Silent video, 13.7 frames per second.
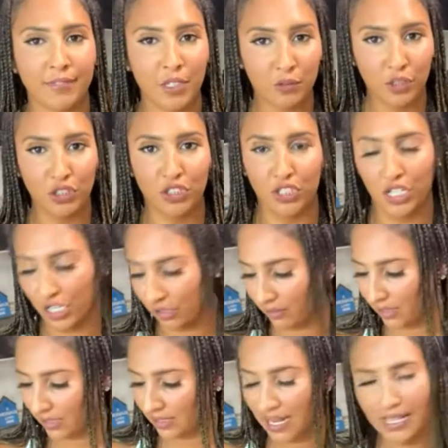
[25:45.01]
which, it
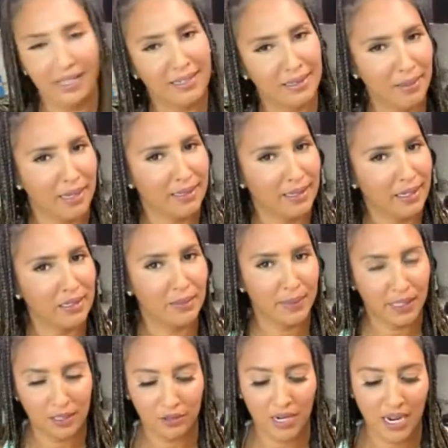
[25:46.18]
kind of doesn't make sense
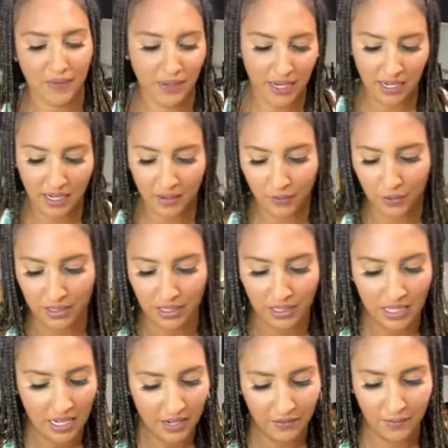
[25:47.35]
because we're advocating for sea
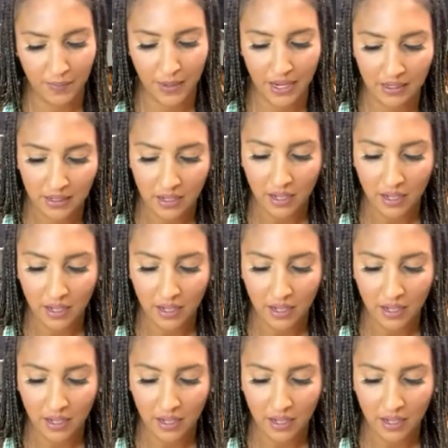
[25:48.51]
life. But,